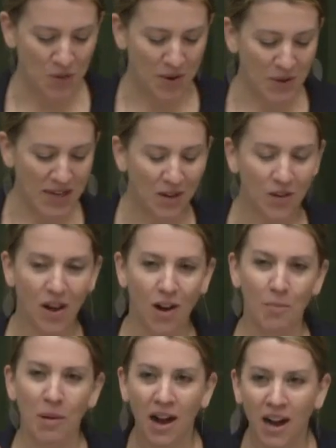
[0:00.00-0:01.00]
when we
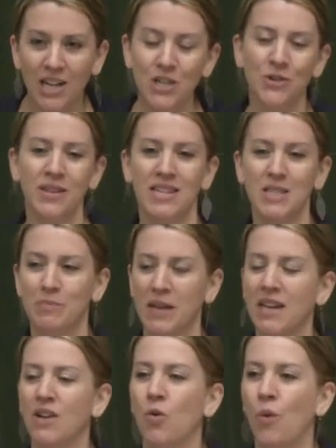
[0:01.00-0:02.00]
are pondering these
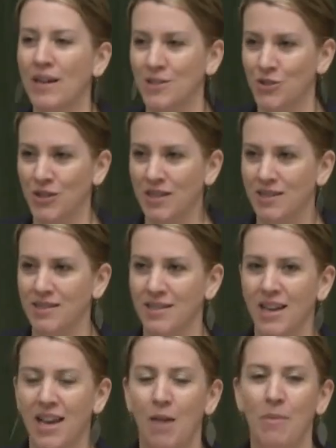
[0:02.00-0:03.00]
big questions
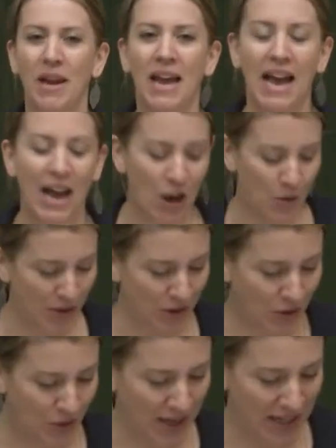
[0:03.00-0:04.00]
about how we're
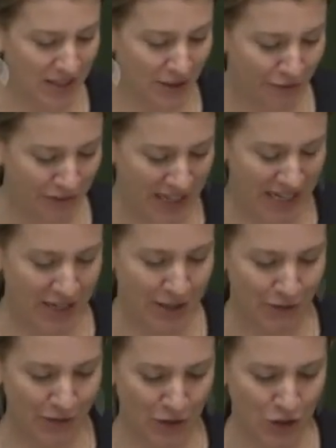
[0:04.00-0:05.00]
going to feed
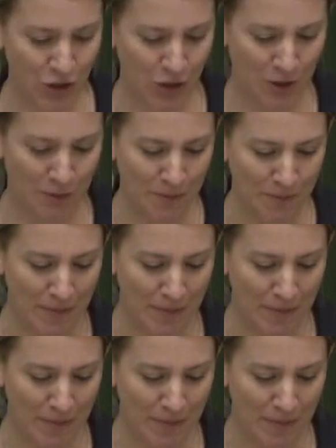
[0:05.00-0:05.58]
the future,